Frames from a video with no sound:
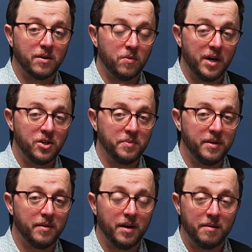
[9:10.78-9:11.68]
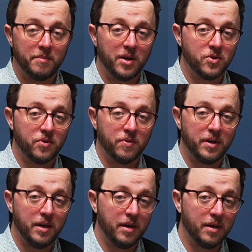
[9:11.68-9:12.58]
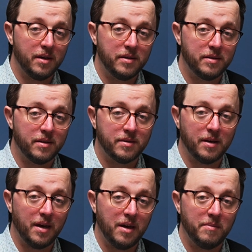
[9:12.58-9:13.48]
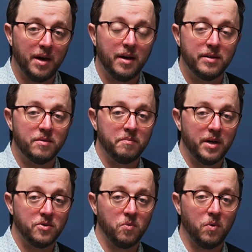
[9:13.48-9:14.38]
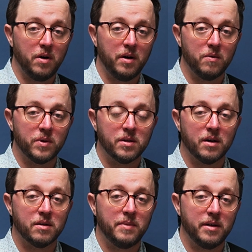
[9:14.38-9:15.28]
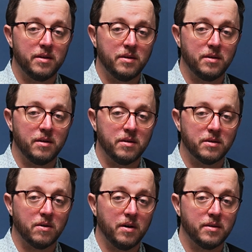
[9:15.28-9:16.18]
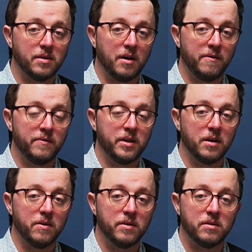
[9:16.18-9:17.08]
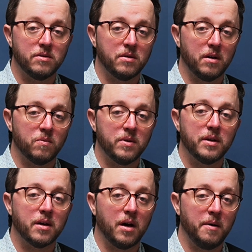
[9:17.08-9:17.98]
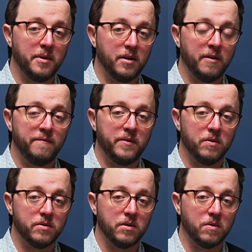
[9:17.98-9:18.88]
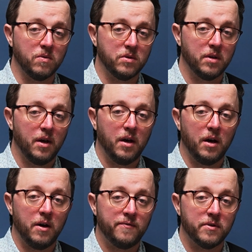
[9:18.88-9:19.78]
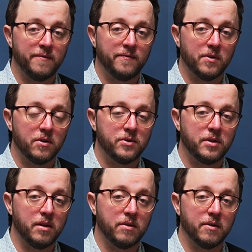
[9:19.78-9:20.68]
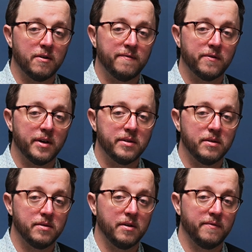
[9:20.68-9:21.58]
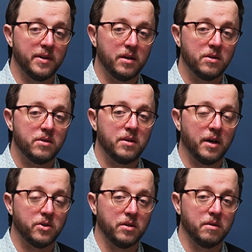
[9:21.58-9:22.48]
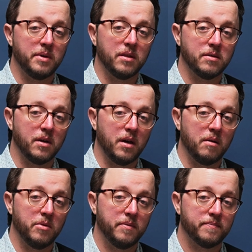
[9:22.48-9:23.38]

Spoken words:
arrangement, measure 3 is the same as measure 1. We talked about this in the Scruggs style video. This is really common in fiddle tunes for the first and third phrases of each section to be the same.